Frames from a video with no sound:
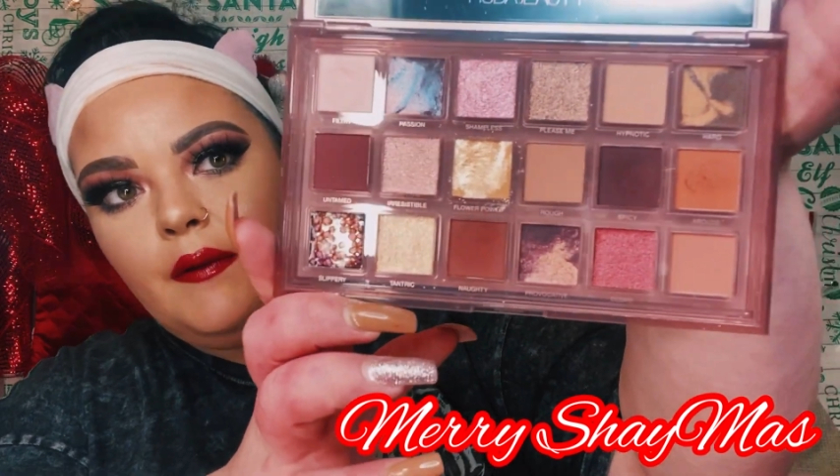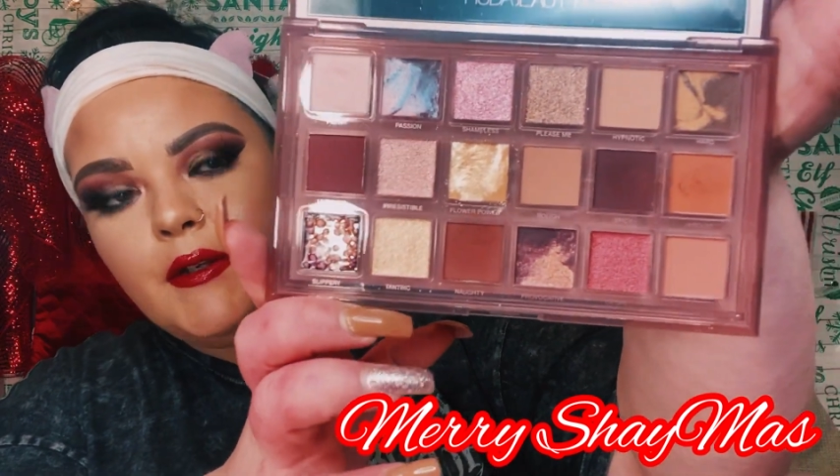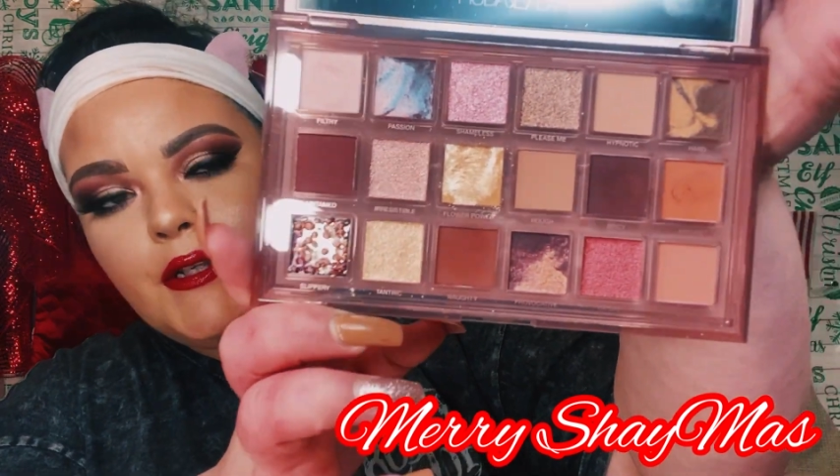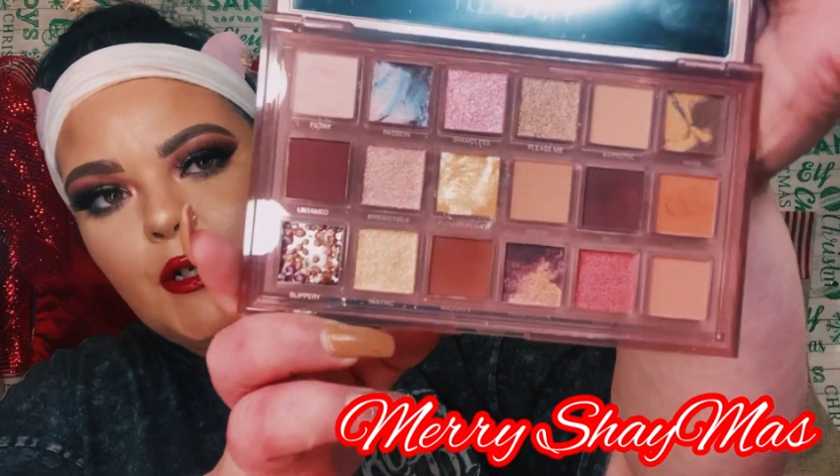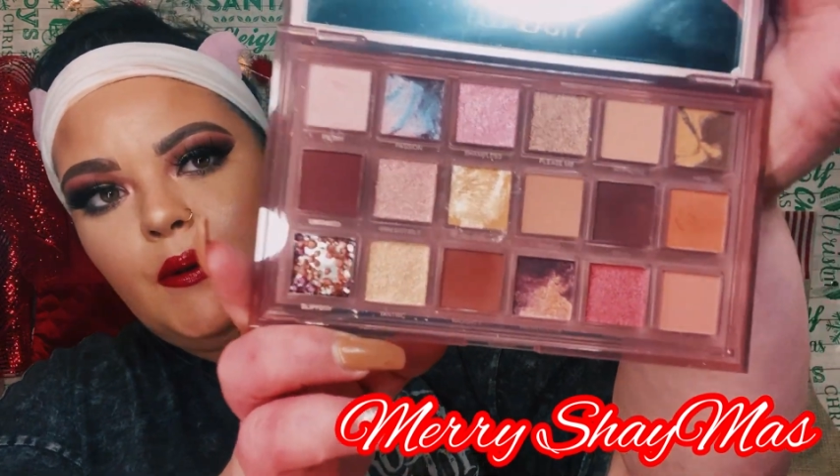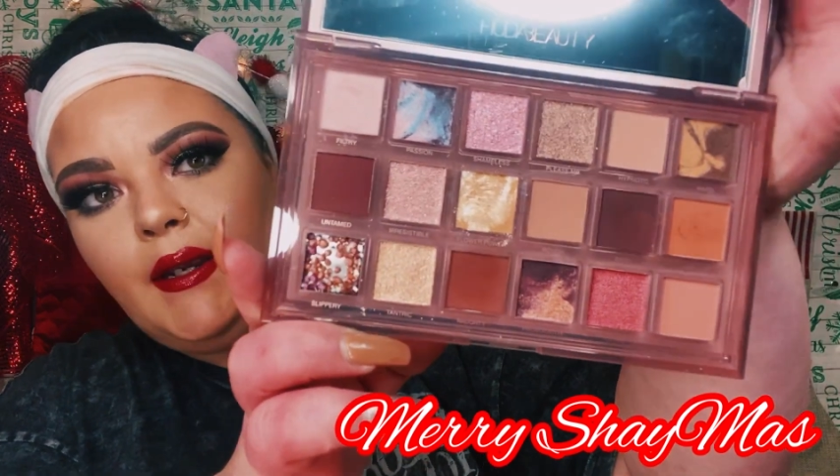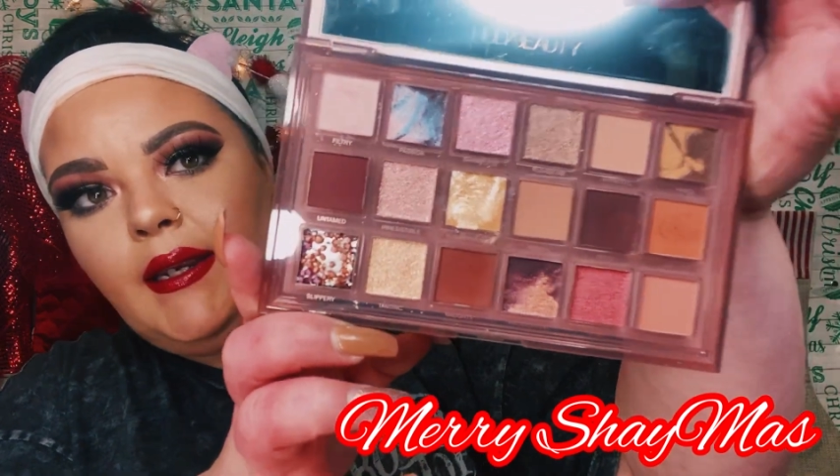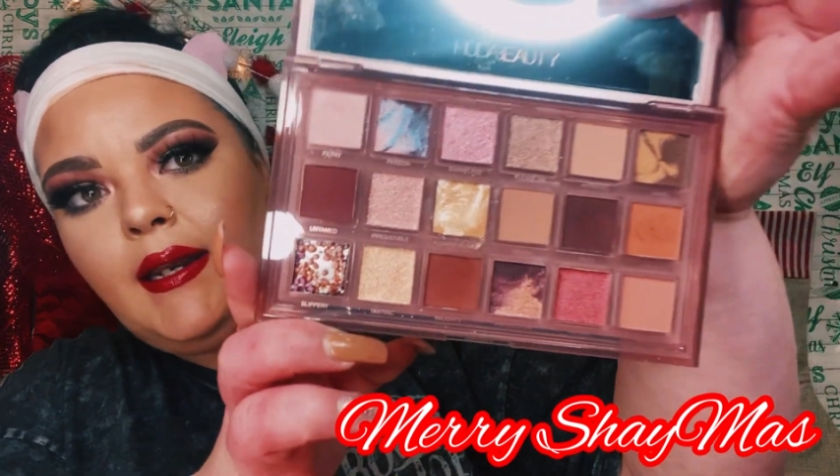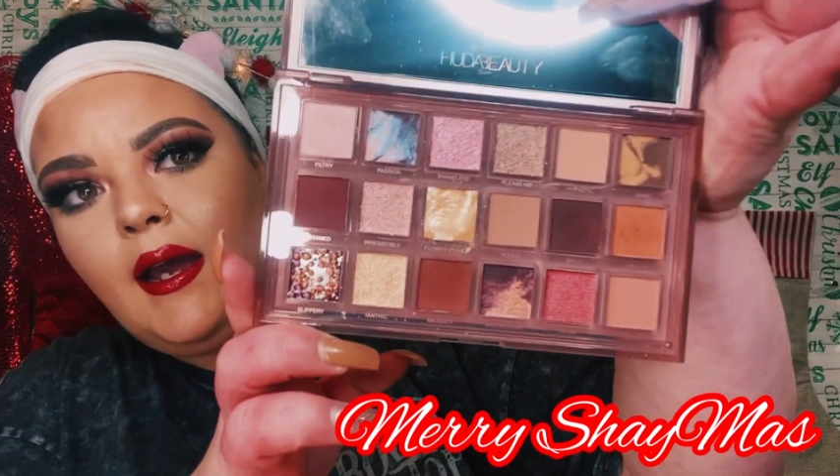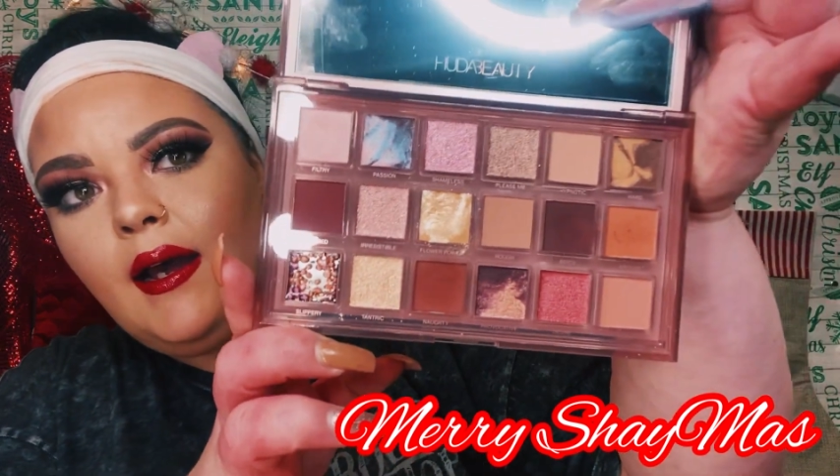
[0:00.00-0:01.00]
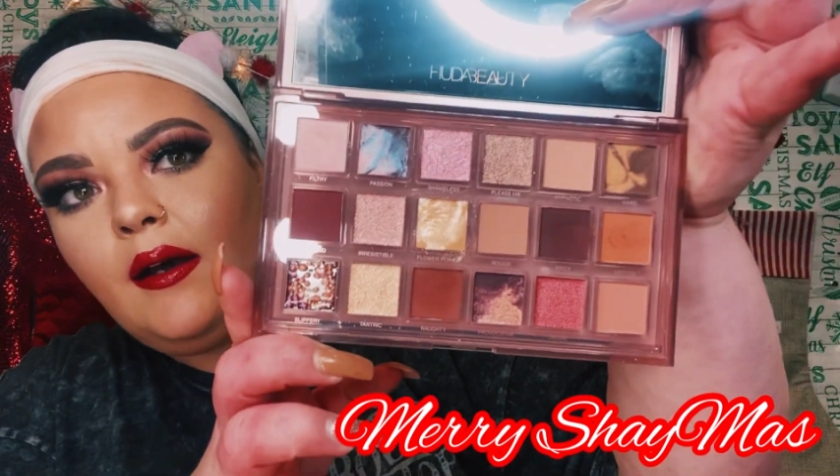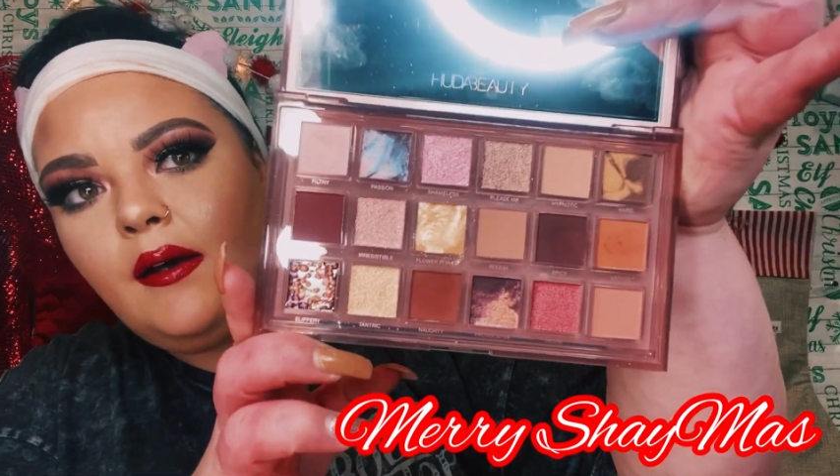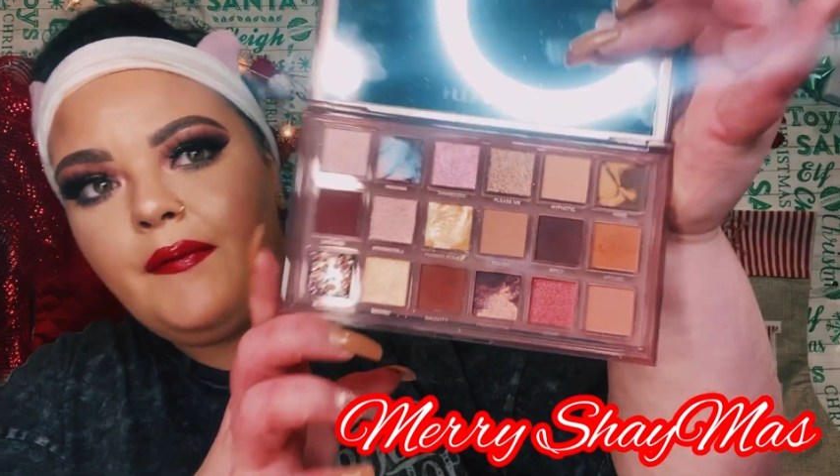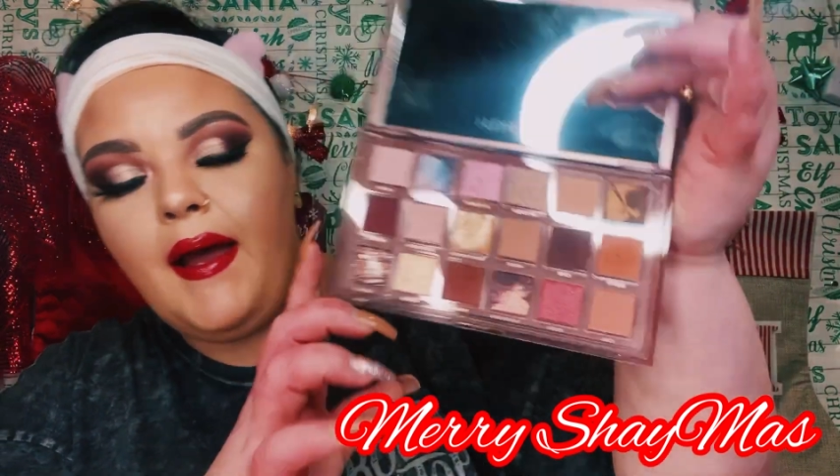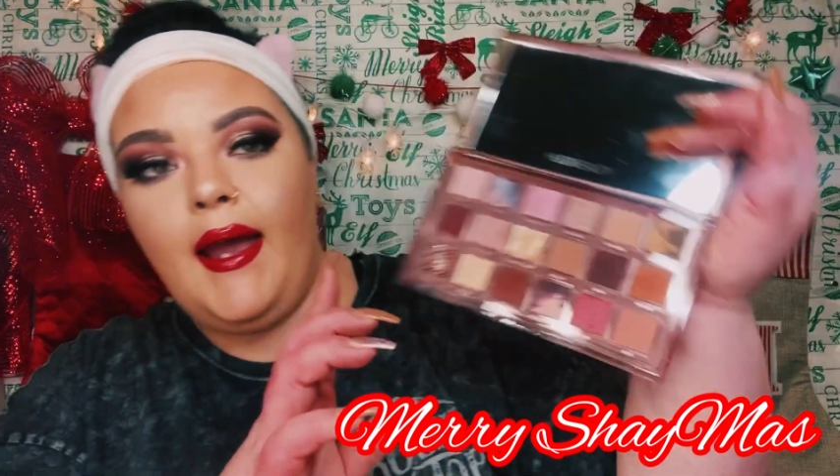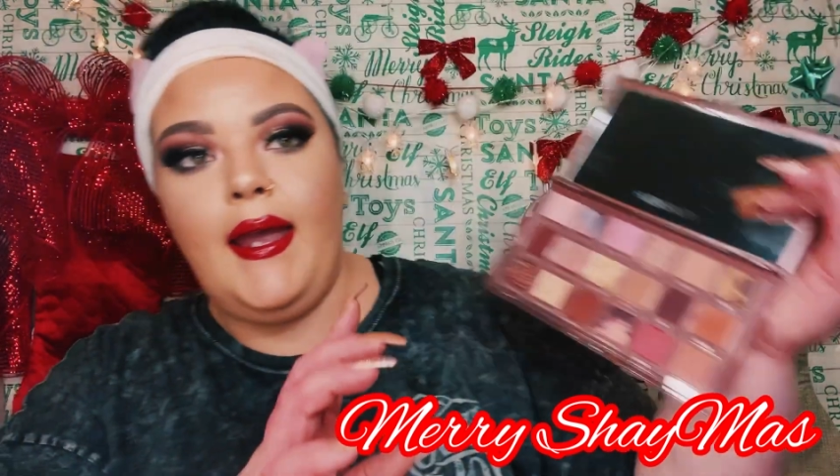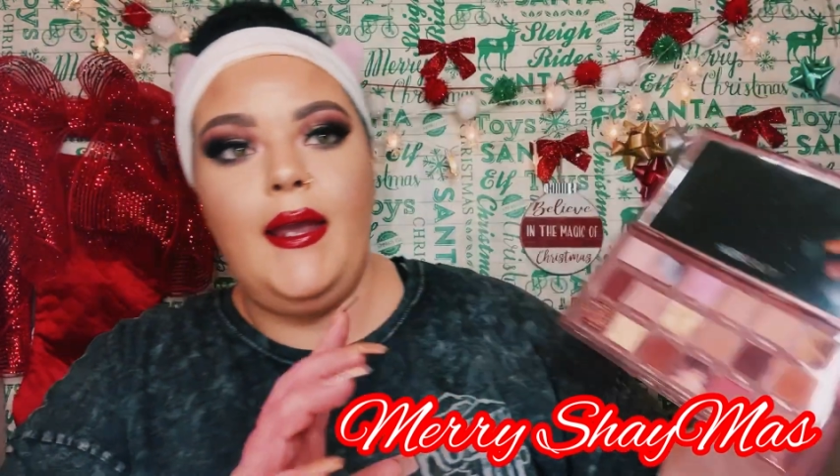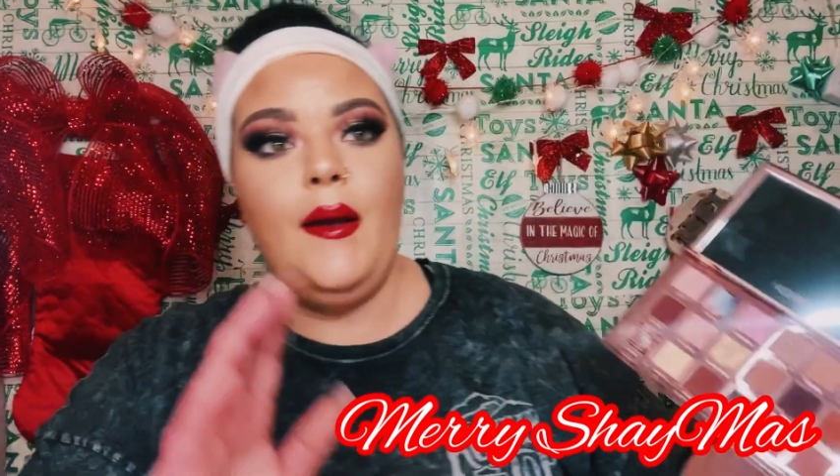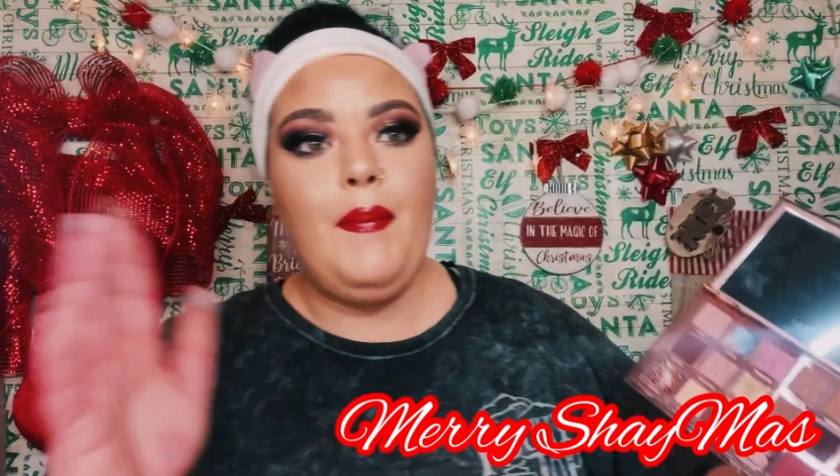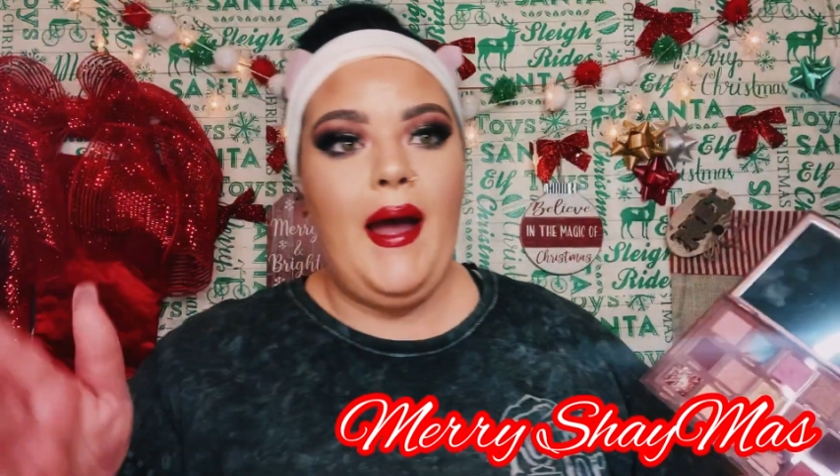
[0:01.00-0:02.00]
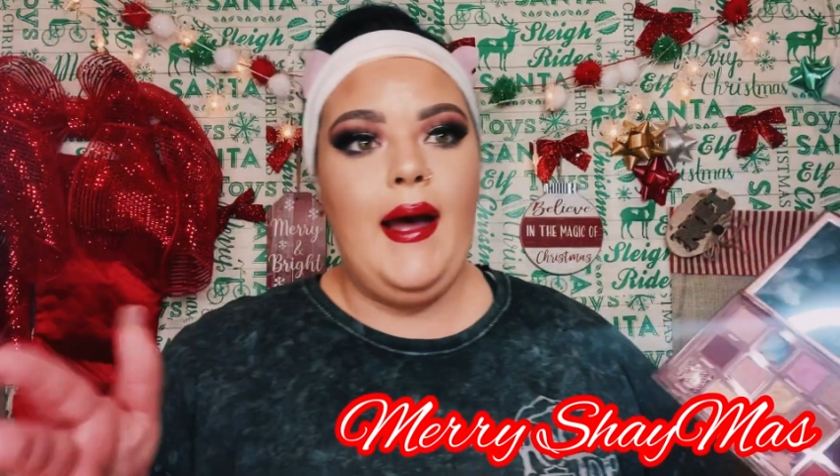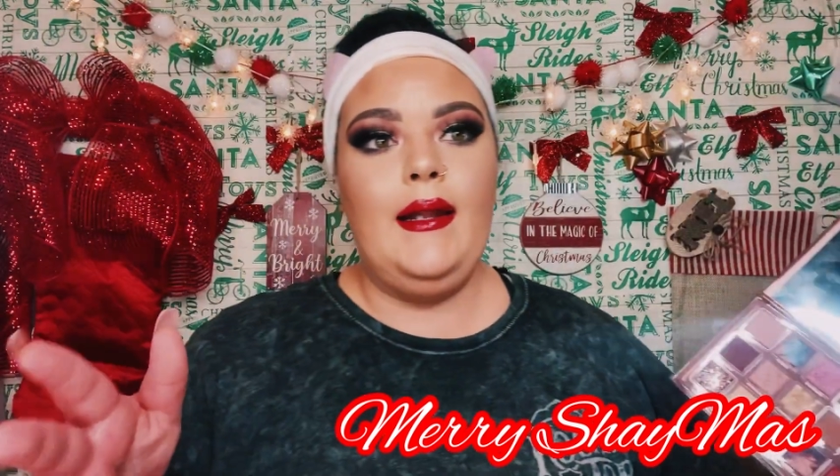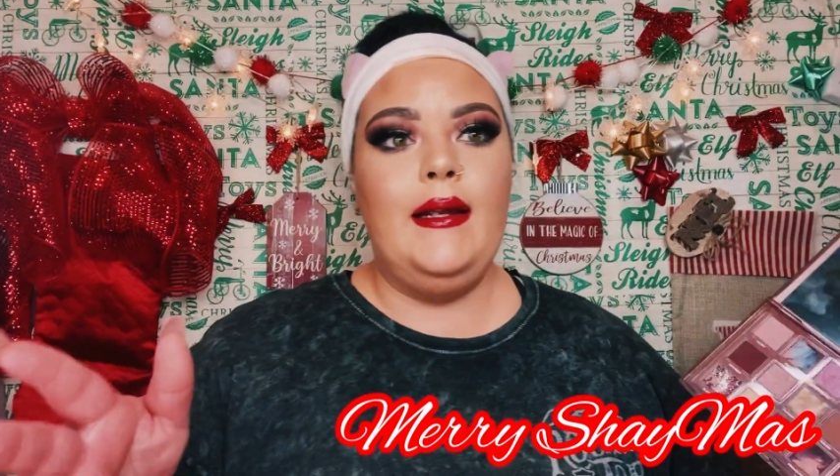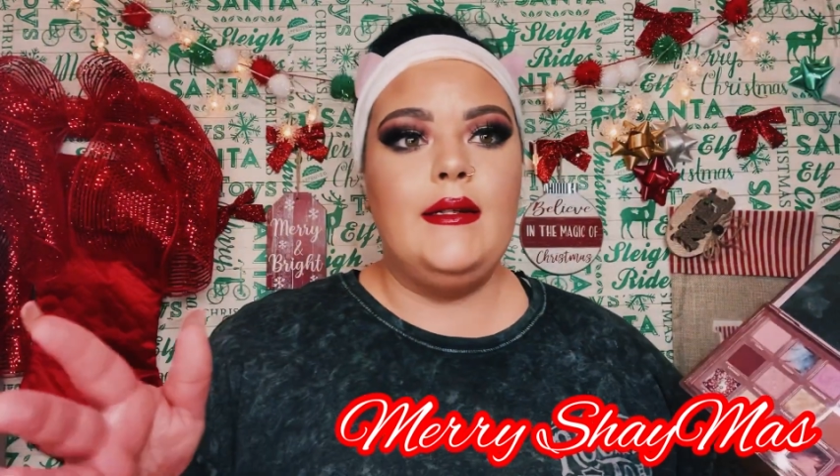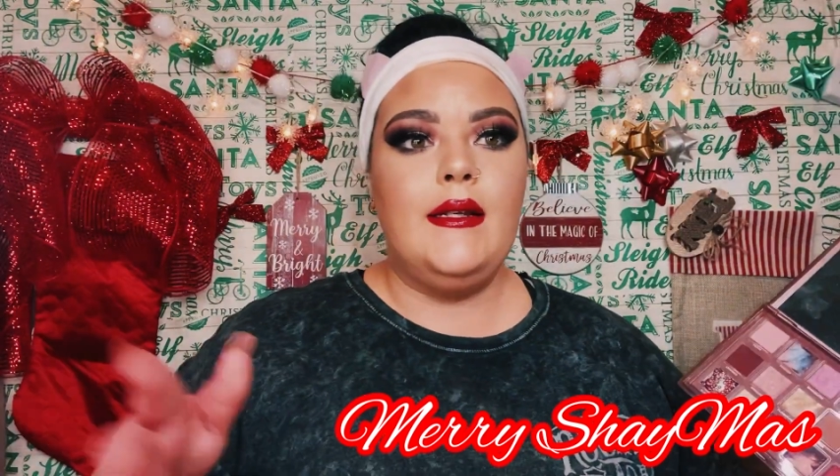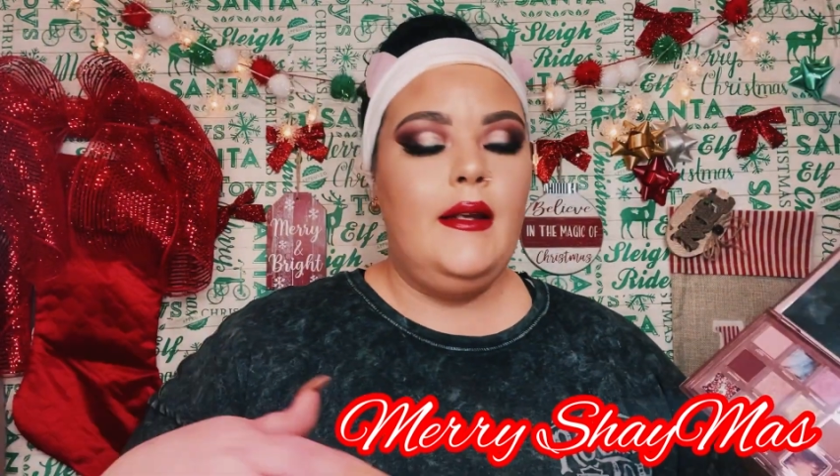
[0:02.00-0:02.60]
the screen of a palette,